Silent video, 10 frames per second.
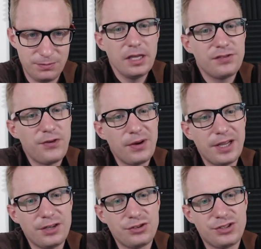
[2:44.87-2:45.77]
It's
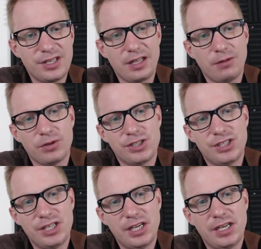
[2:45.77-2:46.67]
very interesting that we're
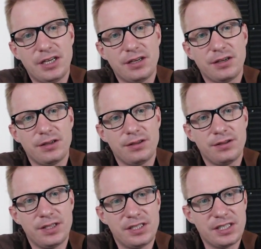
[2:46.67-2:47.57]
seeing
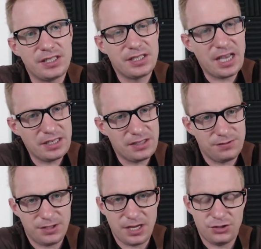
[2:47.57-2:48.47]
this extensive
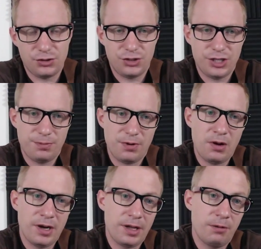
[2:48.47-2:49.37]
censorship
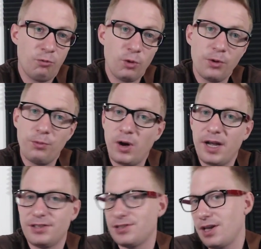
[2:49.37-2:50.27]
on a
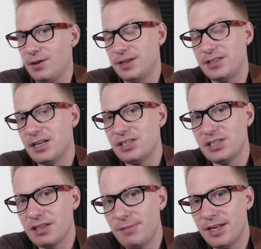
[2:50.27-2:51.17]
worldwide scale, and it's not
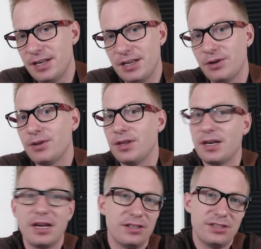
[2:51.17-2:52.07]
just limited here in the
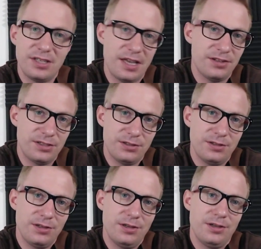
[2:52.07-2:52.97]
United States.
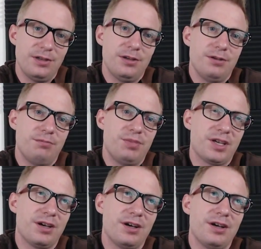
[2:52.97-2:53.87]

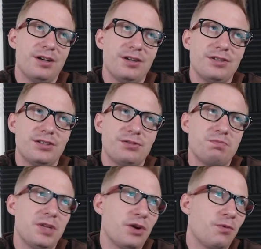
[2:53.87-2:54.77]
Because,
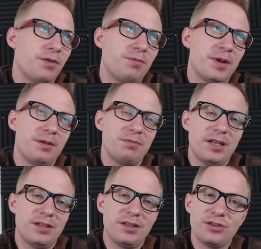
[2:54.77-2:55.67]
you know,
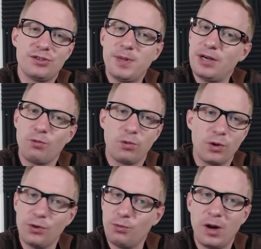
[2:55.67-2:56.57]
there's been a
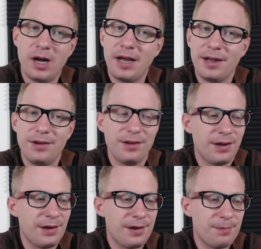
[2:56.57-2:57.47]
worldwide
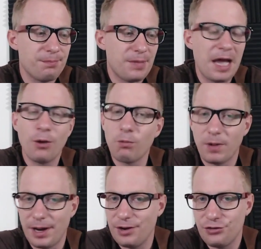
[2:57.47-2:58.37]

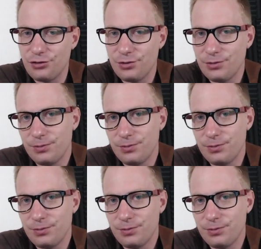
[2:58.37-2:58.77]
outrage